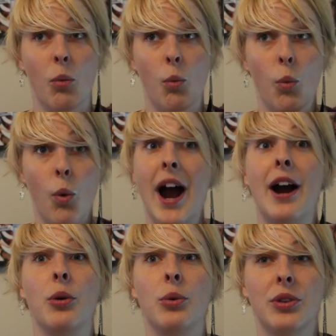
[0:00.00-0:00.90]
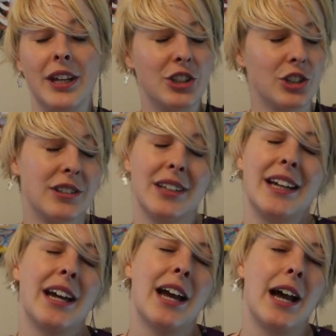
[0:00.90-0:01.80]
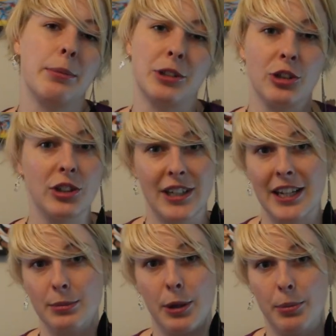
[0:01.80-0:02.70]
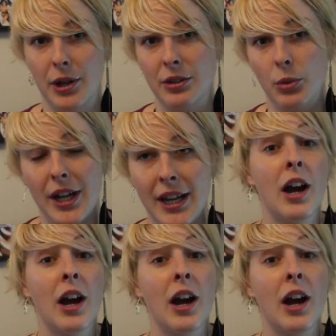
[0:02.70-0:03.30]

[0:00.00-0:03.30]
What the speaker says: wow, it absolutely takes my breath away.